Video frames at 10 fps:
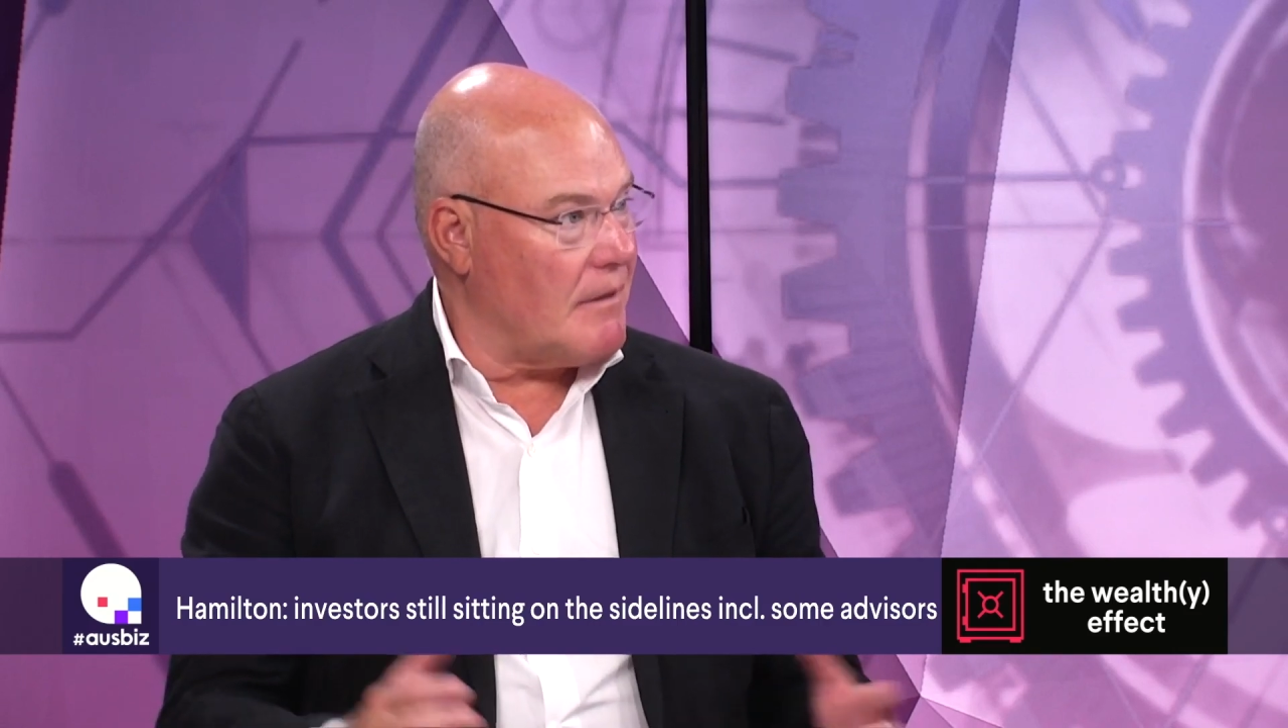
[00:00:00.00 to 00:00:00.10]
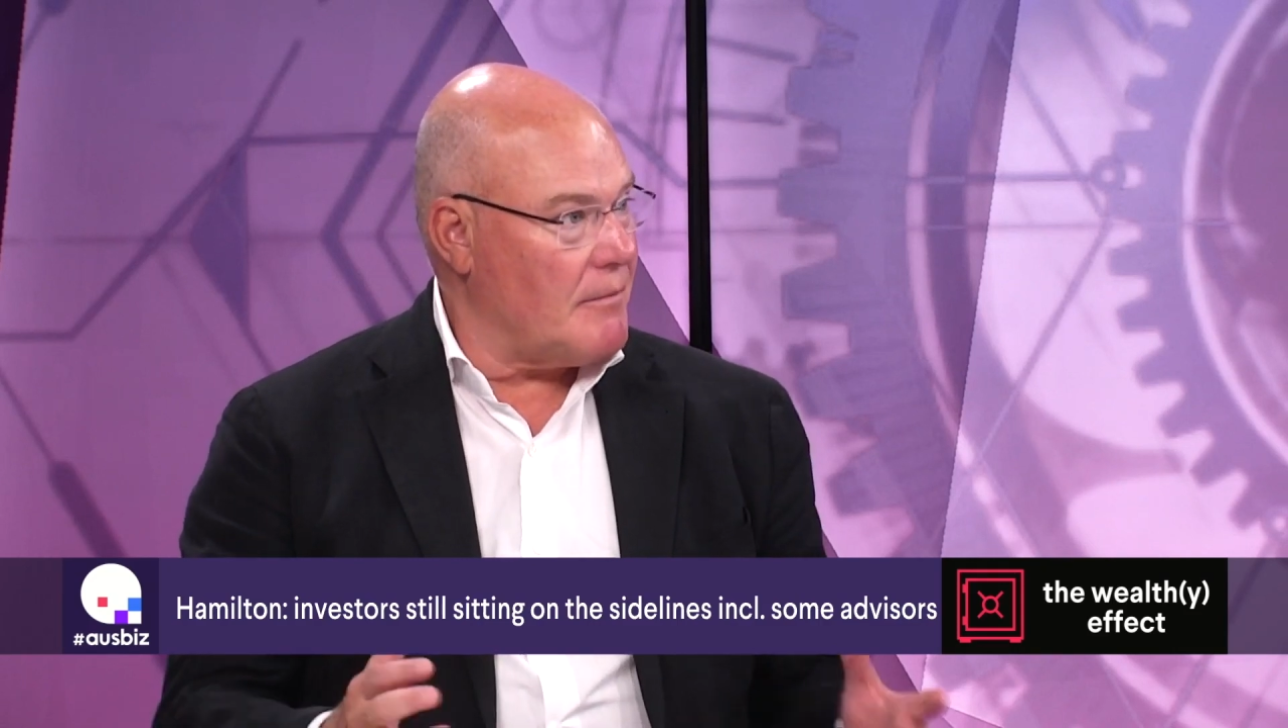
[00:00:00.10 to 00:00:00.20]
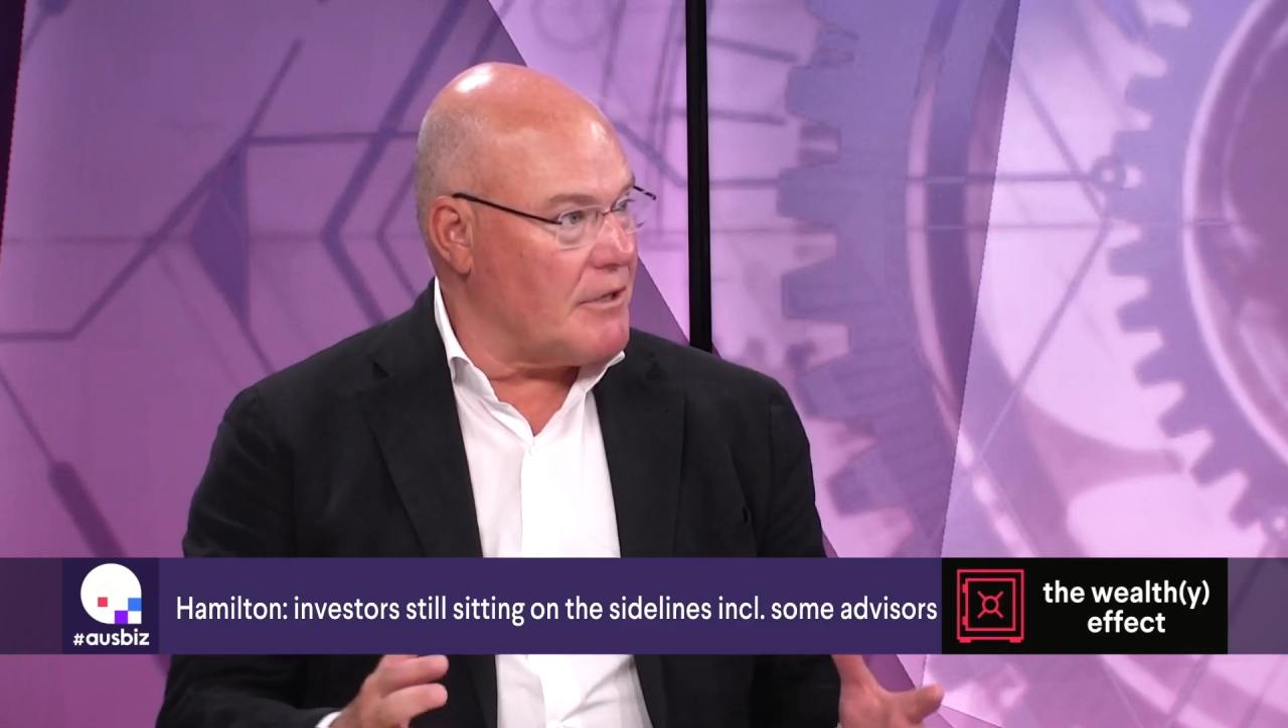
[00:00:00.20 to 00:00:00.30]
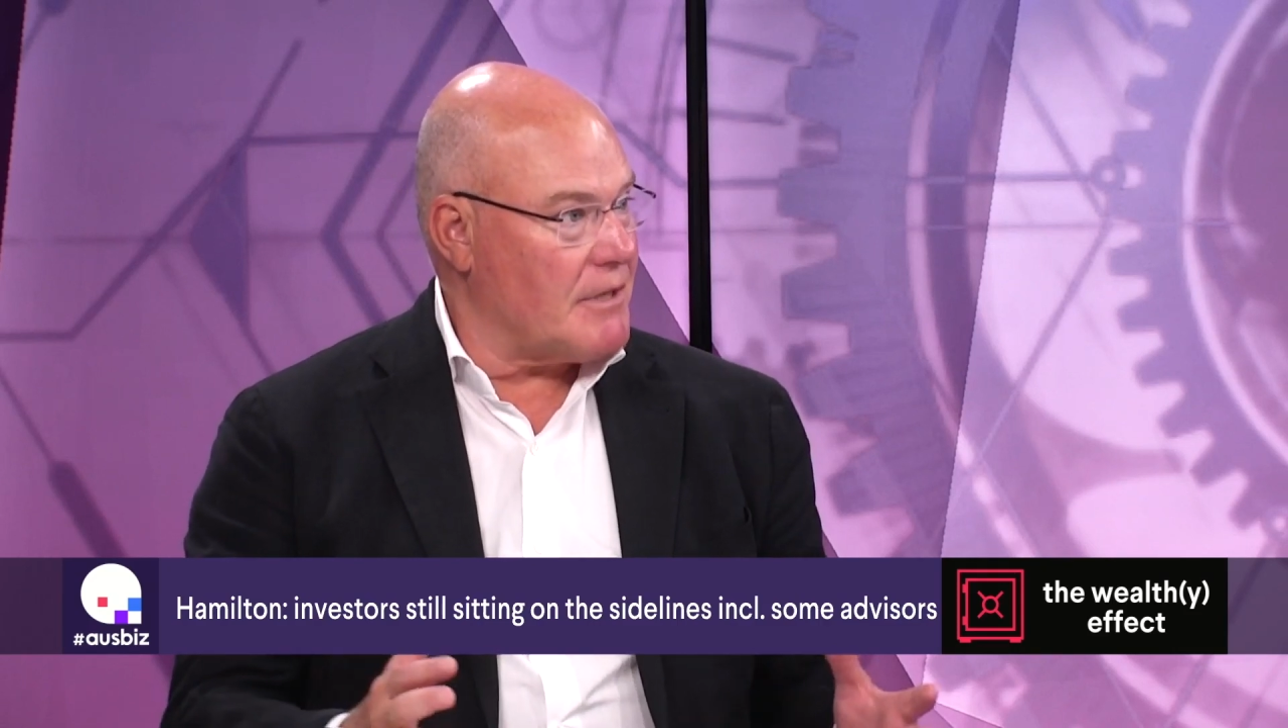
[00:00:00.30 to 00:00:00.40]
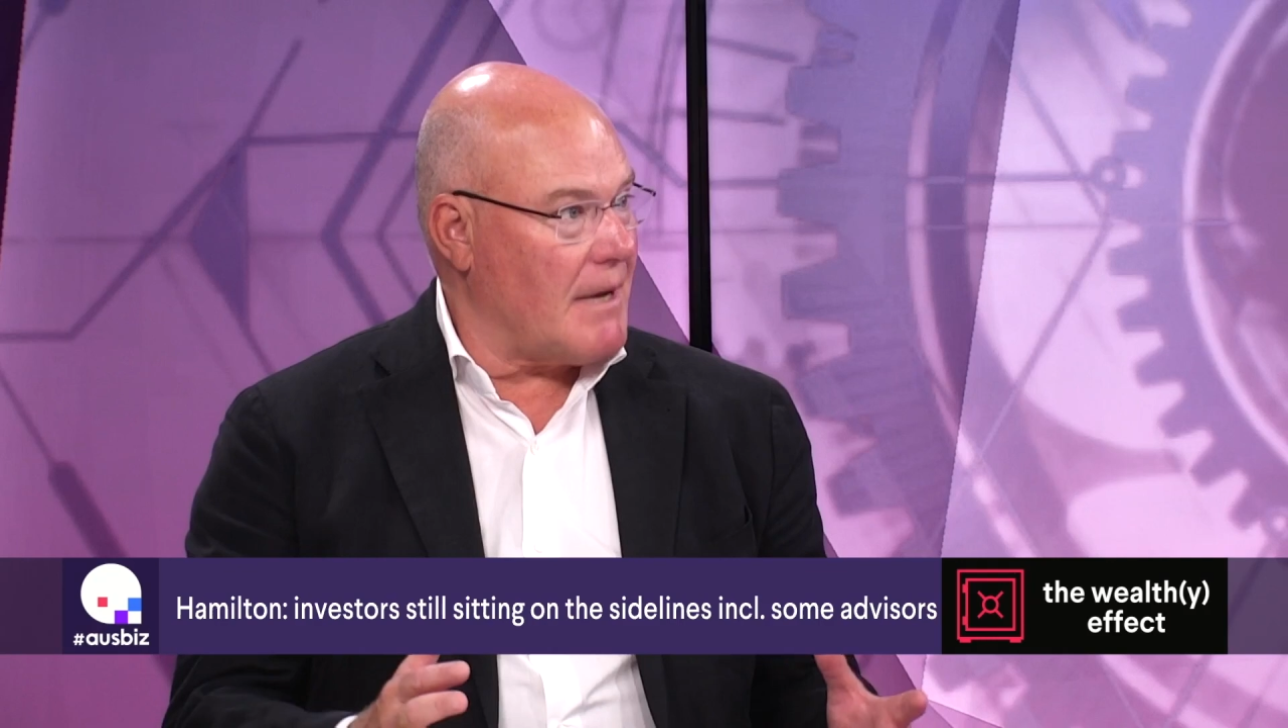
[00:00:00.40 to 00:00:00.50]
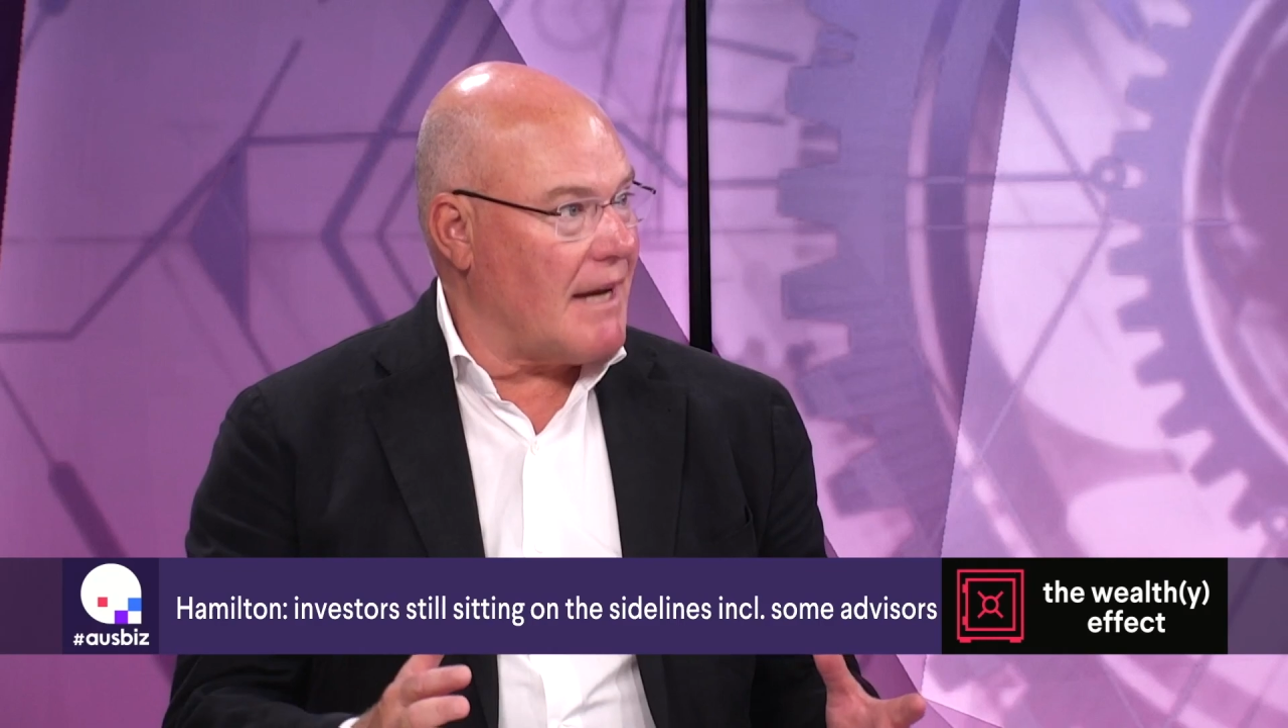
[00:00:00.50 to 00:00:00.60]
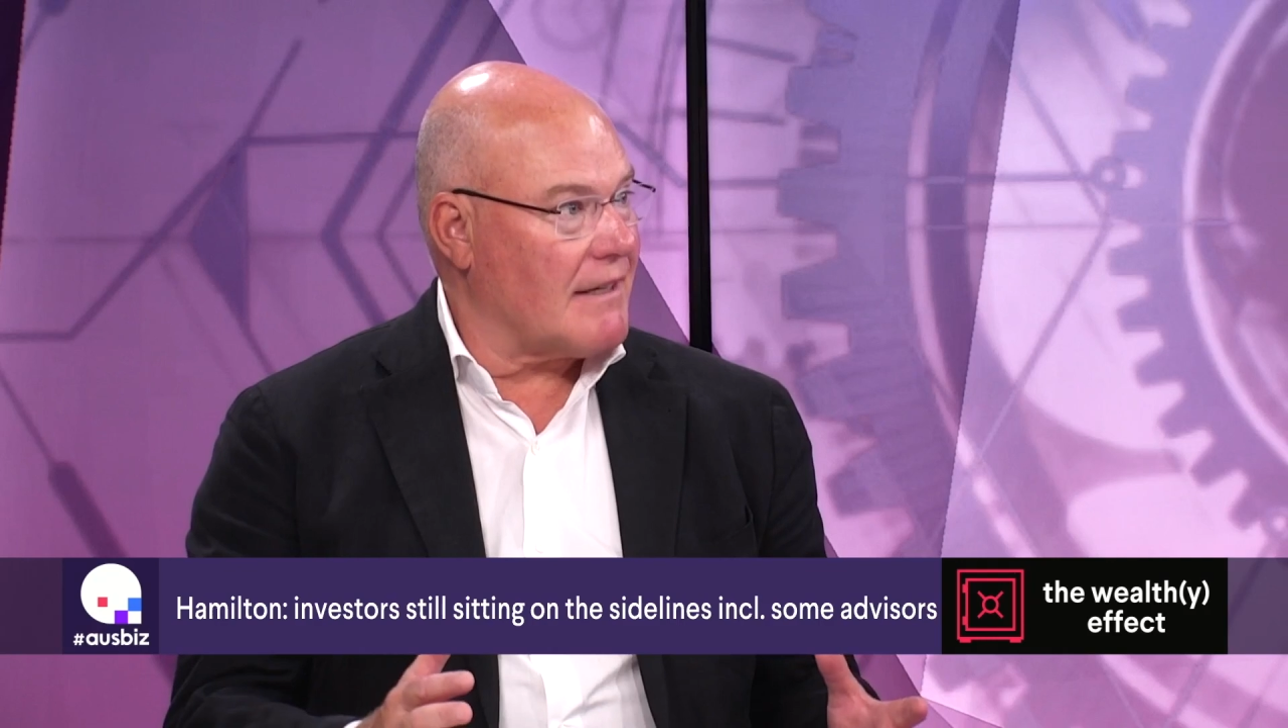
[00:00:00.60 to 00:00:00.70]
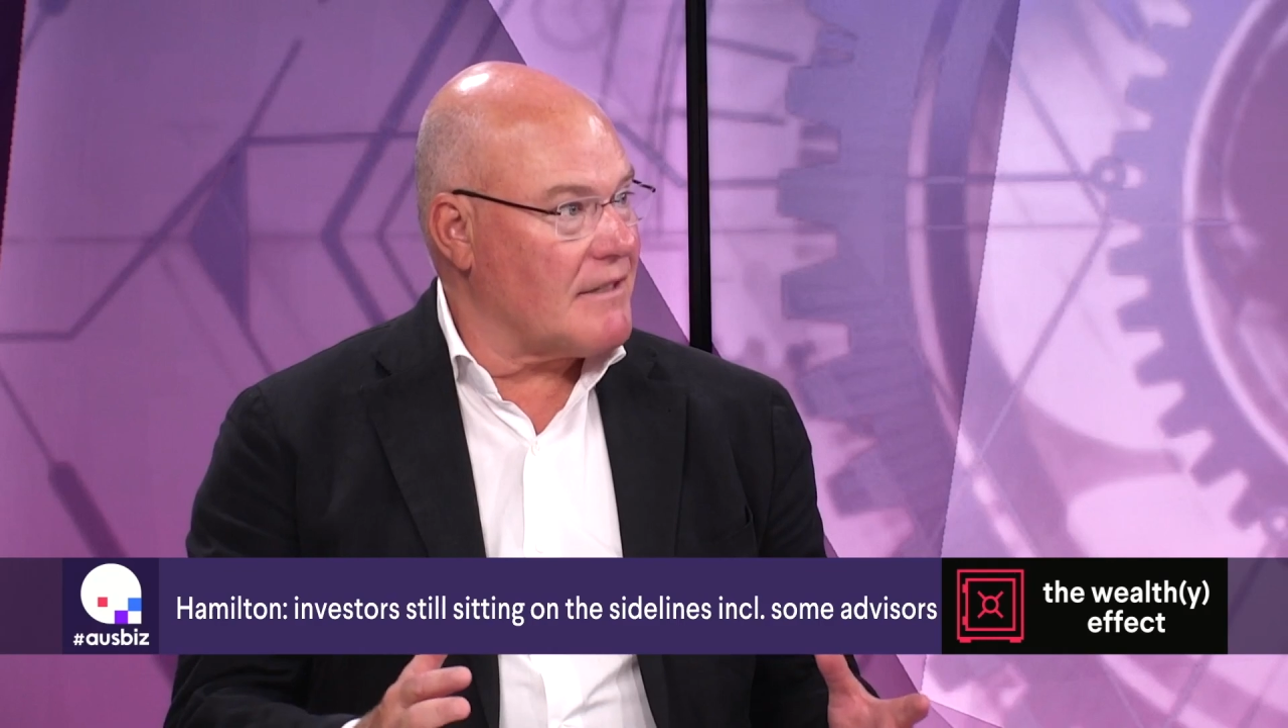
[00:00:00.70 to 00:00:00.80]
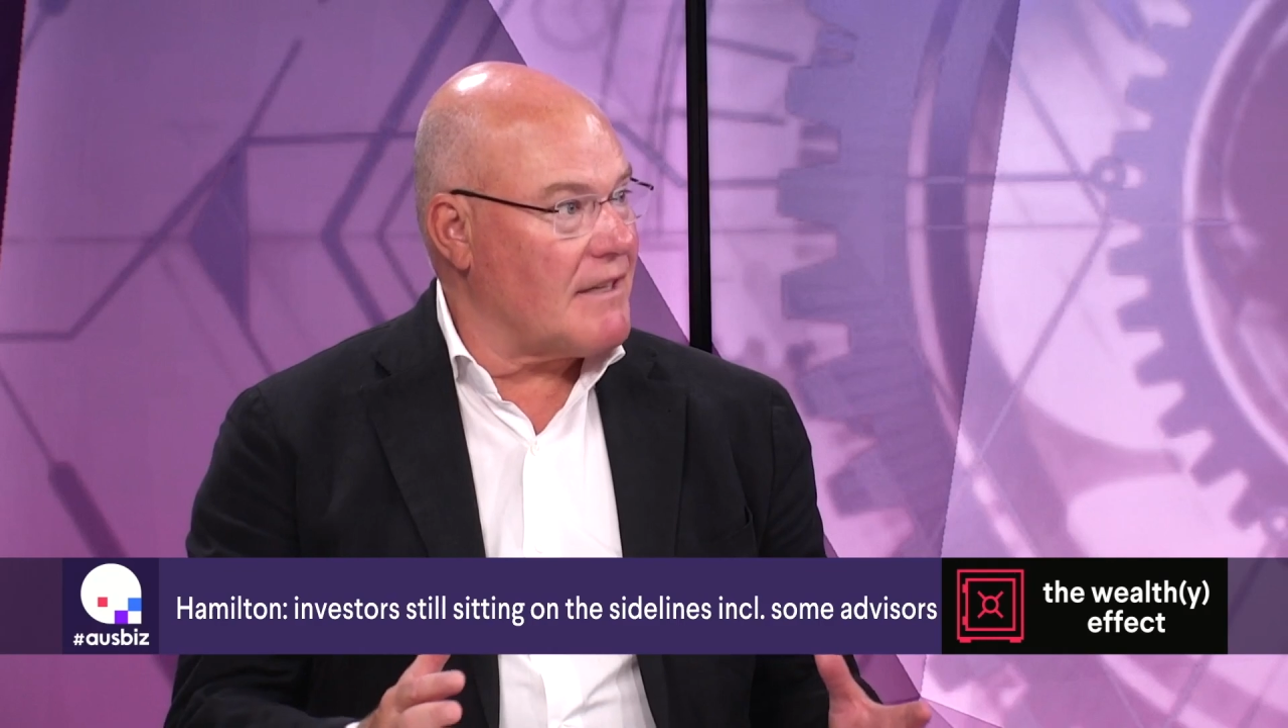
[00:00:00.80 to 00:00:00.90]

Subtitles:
emerging markets